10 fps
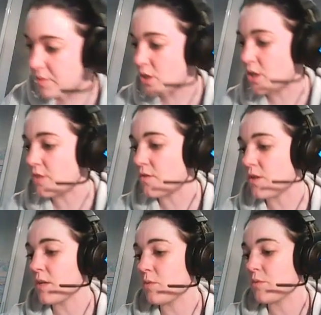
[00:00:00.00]
go over it
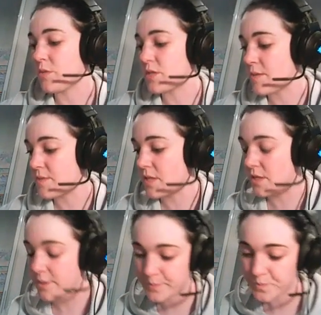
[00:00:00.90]
a couple more times, like
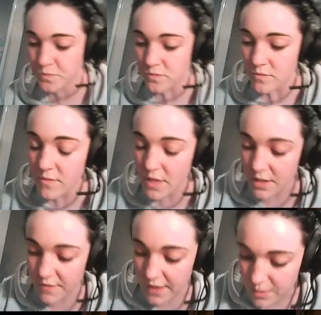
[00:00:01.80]

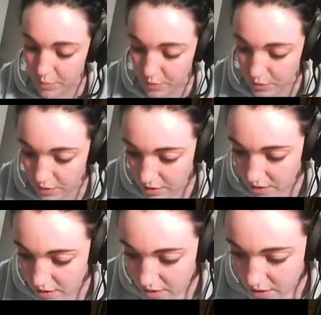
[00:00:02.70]
if I get the blue
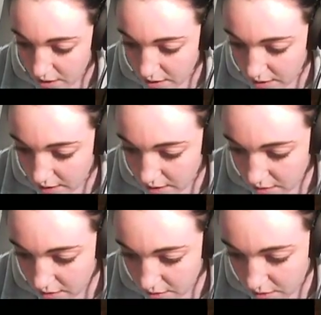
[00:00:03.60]
and like, you